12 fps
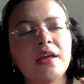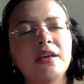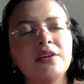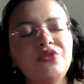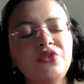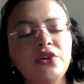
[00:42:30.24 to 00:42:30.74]

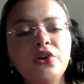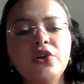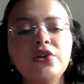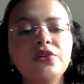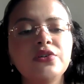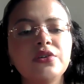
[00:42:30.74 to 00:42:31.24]

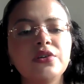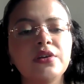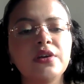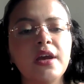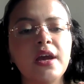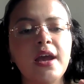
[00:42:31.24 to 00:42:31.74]
Consider
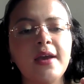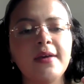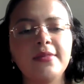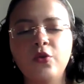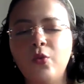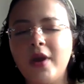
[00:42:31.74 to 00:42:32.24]

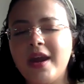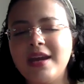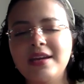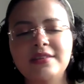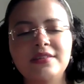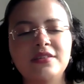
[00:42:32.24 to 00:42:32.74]
the
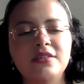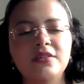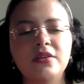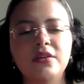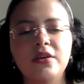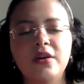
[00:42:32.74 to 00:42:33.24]
ways
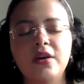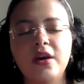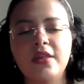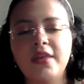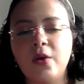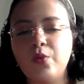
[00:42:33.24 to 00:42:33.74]

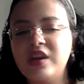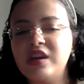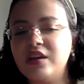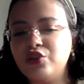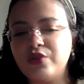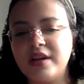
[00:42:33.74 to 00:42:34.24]
that we can
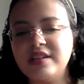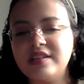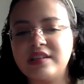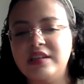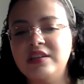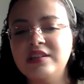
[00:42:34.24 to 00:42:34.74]

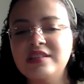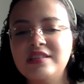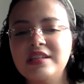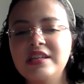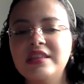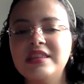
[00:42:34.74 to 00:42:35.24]
address
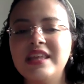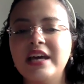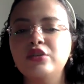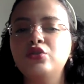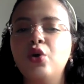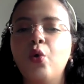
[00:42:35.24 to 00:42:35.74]
leniency
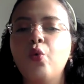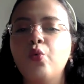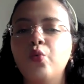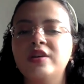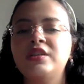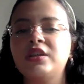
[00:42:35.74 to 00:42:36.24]
that don't
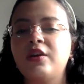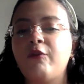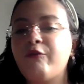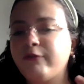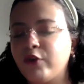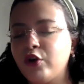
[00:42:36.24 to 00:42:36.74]
risk
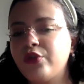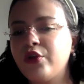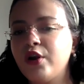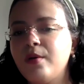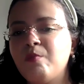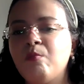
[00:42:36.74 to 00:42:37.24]

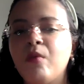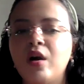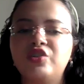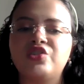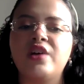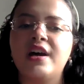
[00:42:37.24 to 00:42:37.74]
further
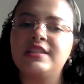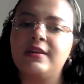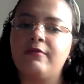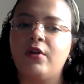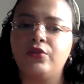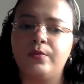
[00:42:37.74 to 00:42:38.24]
marginalizing
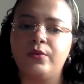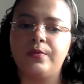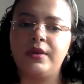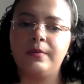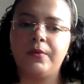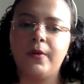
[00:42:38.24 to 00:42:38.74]
vulnerable
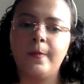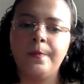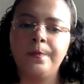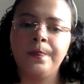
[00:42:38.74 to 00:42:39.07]
people.